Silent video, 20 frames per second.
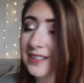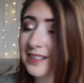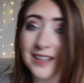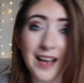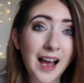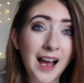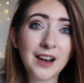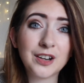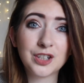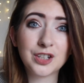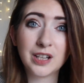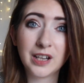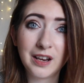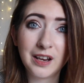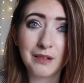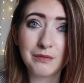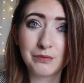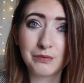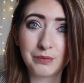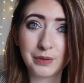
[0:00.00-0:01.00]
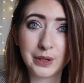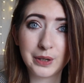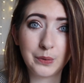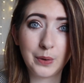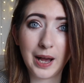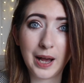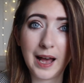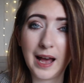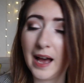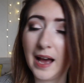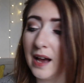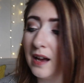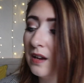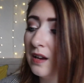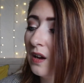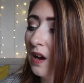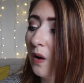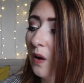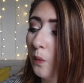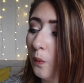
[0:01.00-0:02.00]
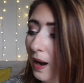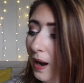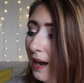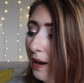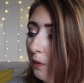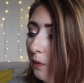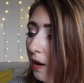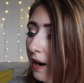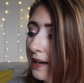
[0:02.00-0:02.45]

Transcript: is actually real hair. Wow,